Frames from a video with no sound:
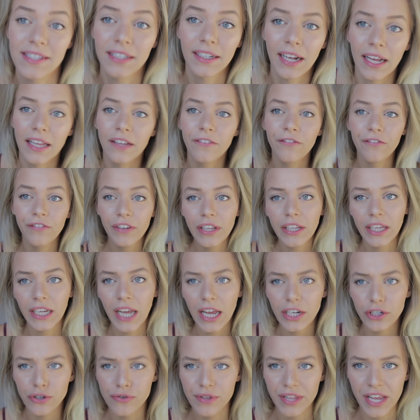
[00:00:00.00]
And I feel like
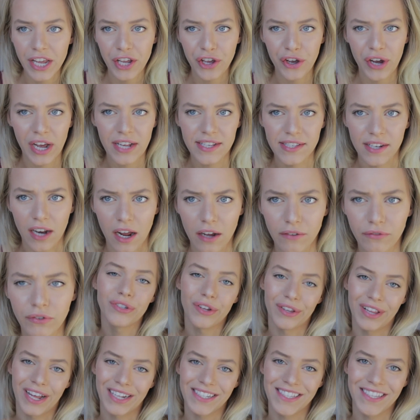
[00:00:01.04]
I don't thank you guys enough.
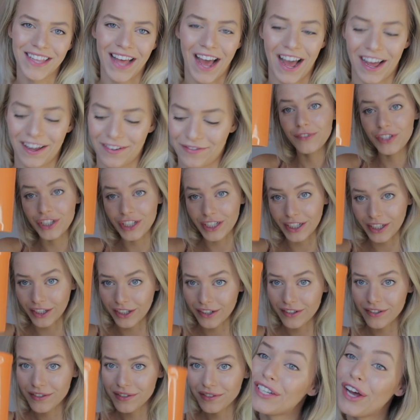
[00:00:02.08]
So that's that. Cheers.
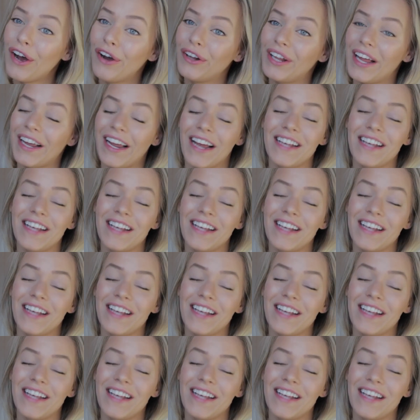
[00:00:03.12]
So like